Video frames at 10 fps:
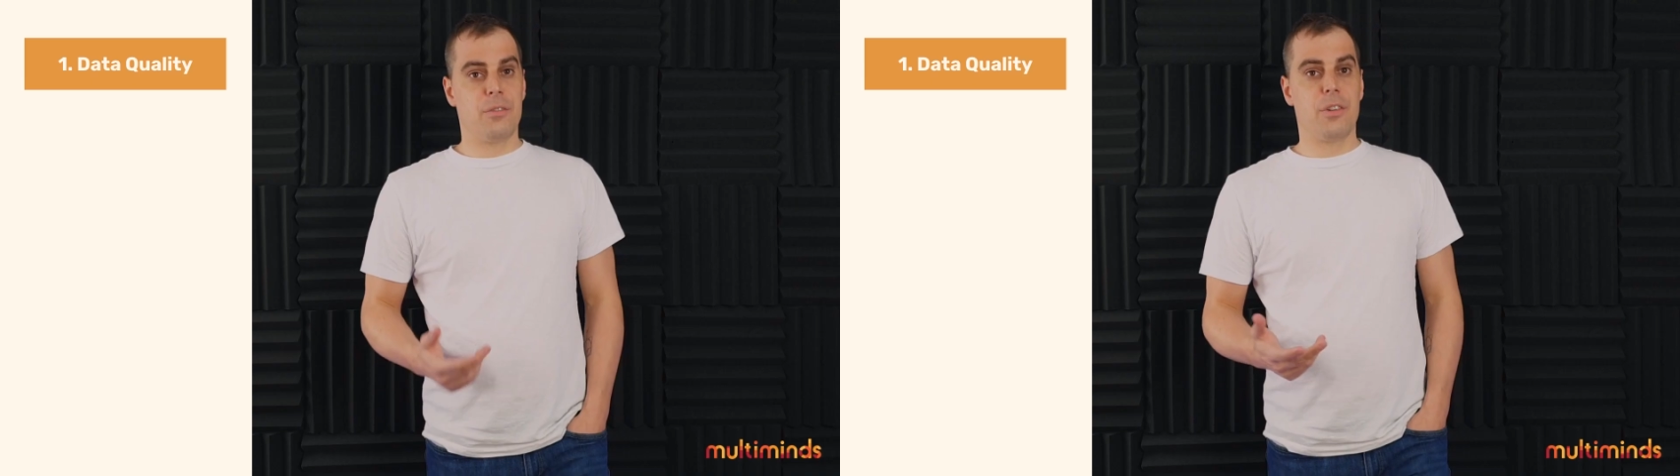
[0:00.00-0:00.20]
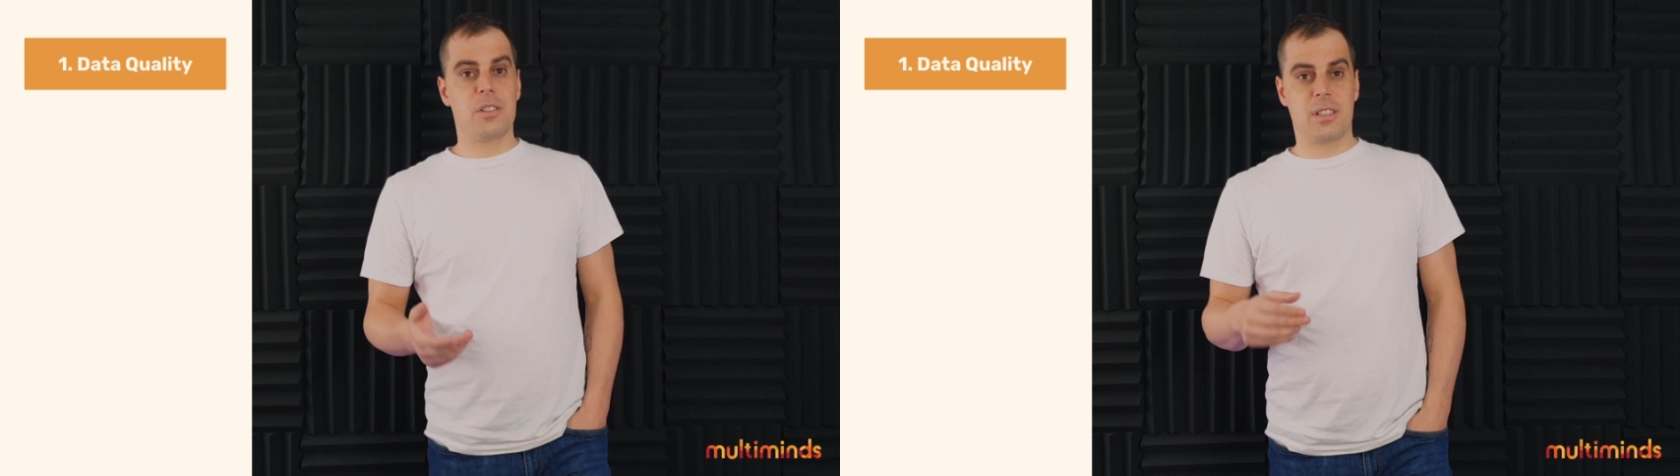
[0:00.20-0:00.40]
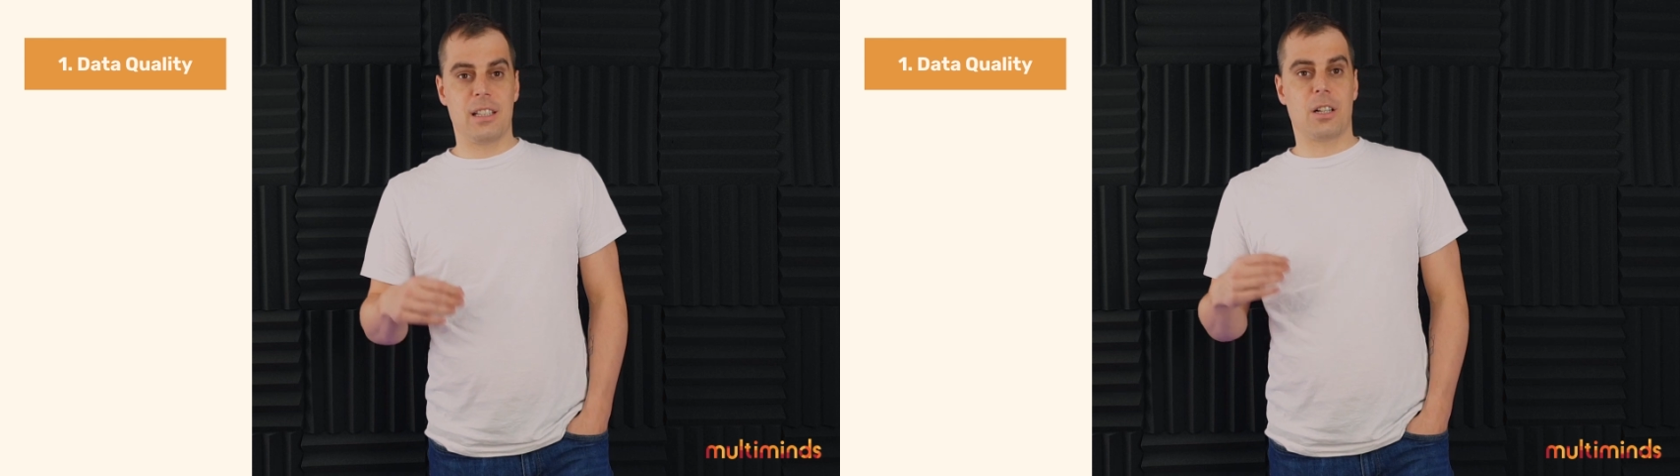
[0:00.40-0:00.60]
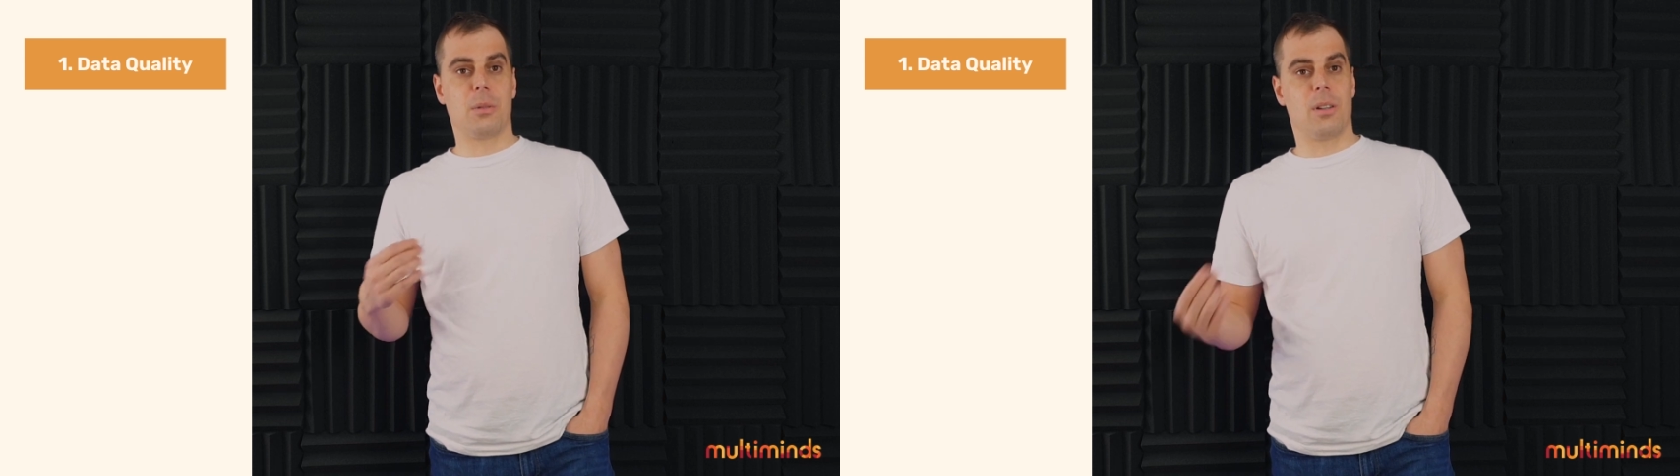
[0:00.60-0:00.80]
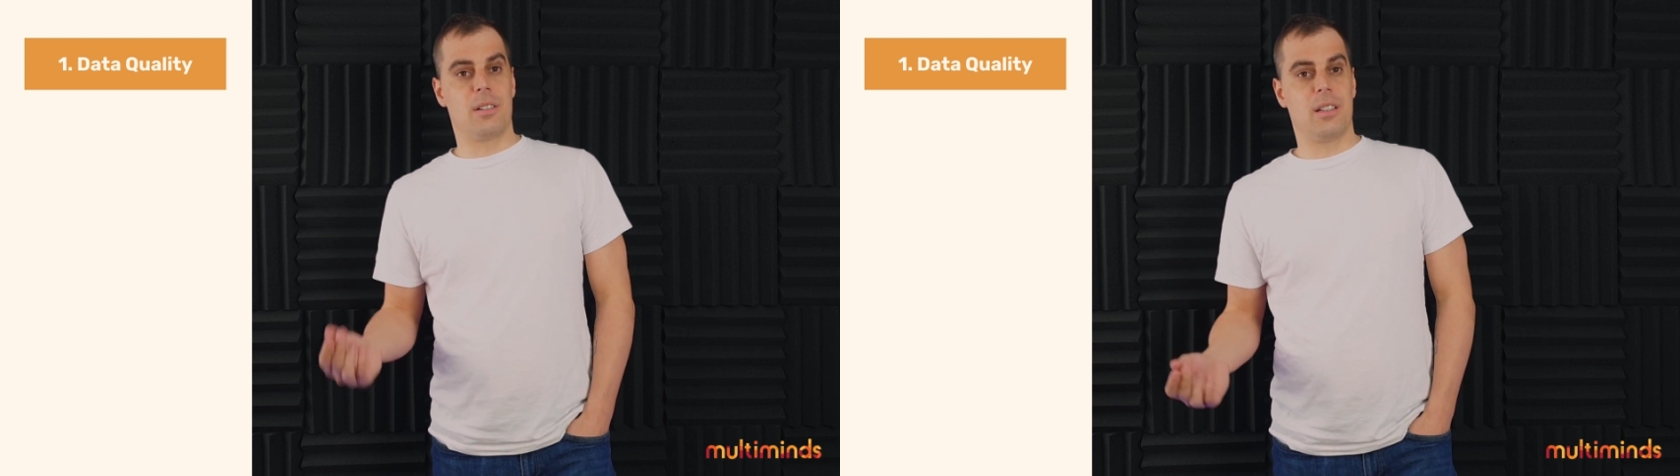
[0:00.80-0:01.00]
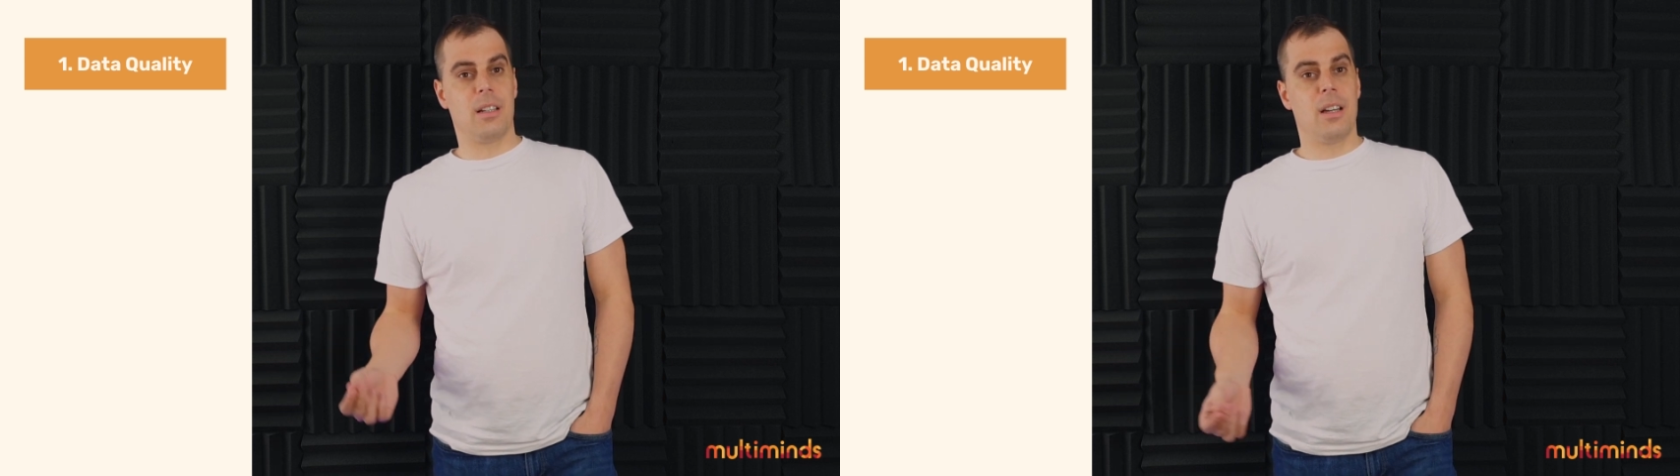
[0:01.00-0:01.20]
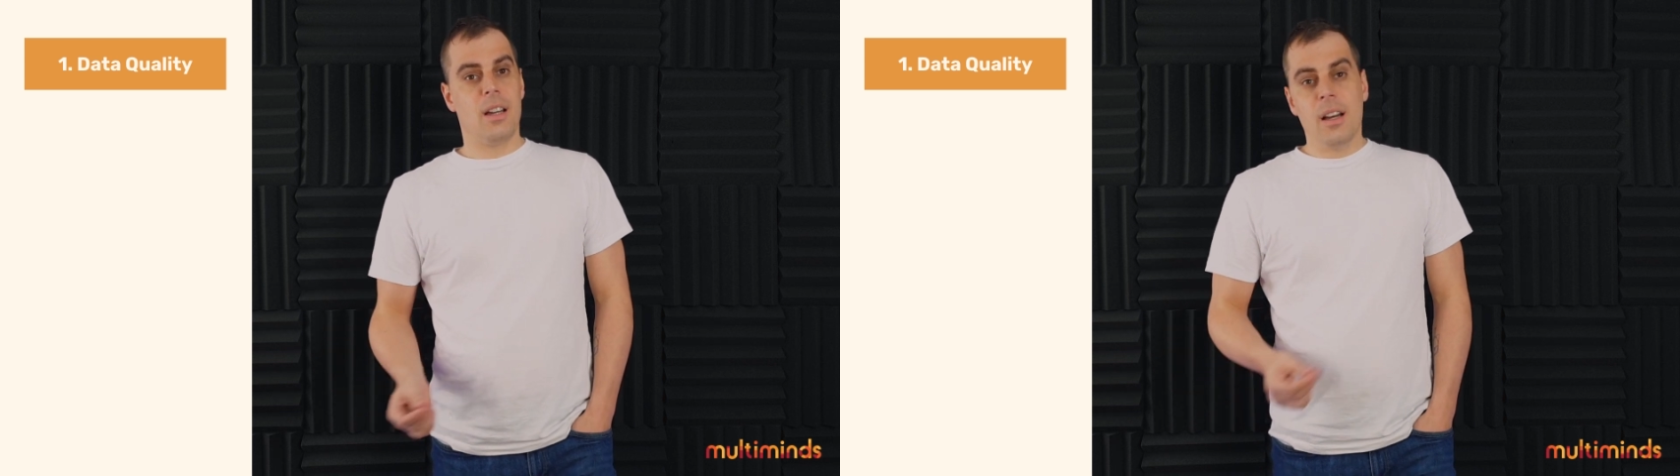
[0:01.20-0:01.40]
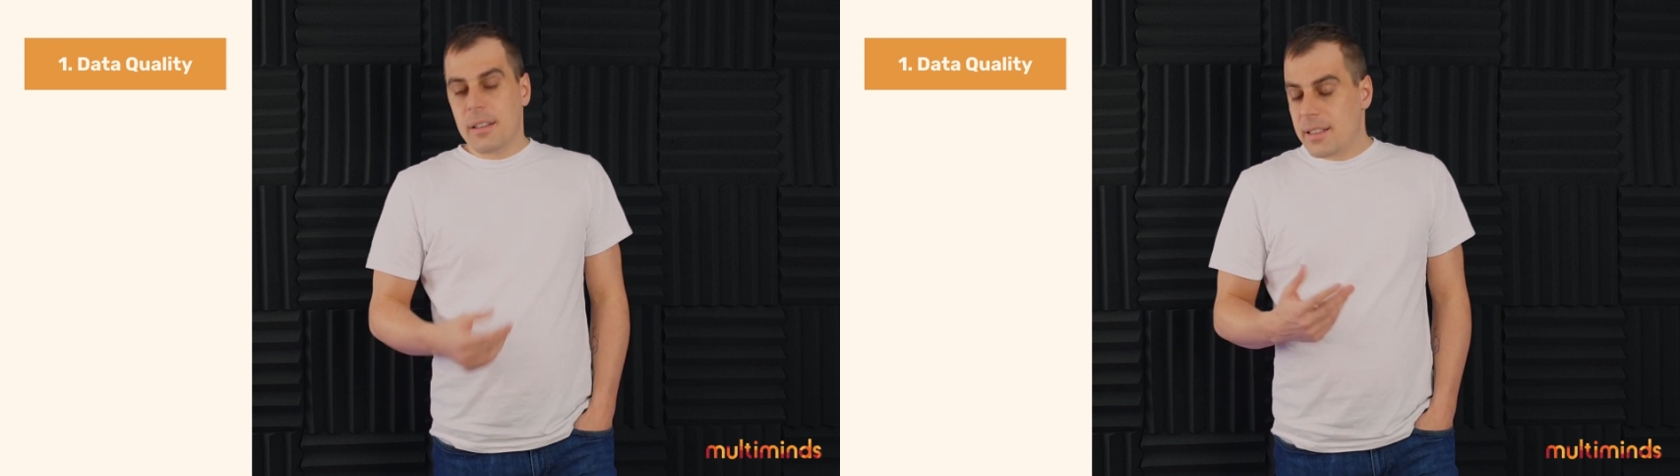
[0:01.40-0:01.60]
First, data quality.
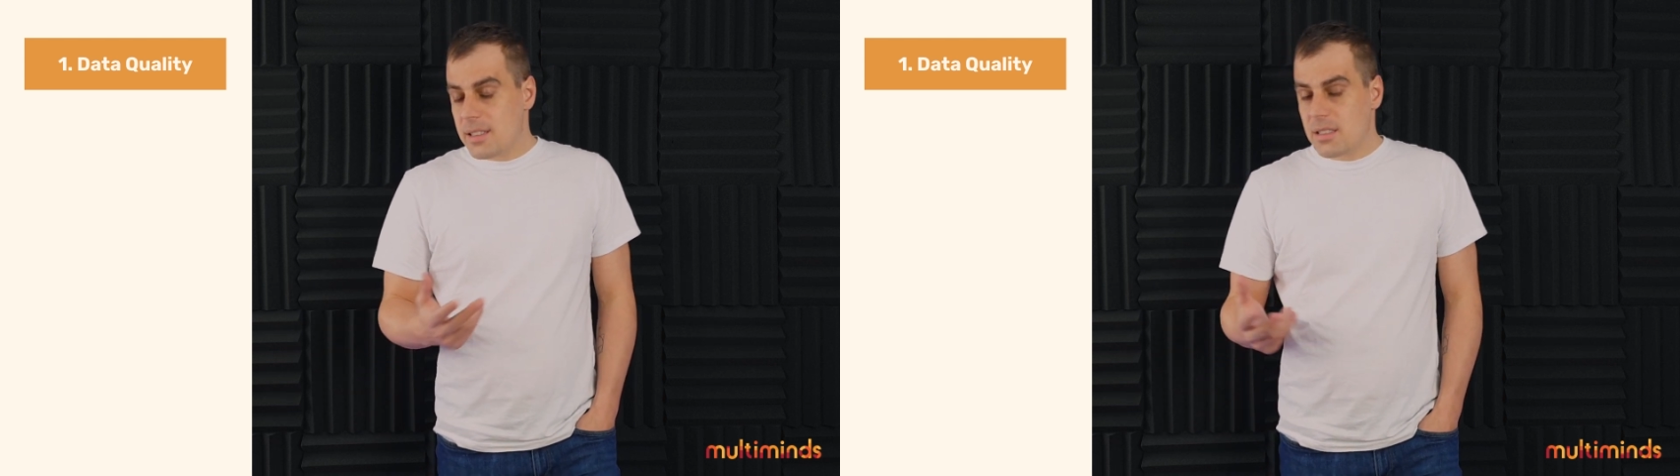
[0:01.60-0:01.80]
This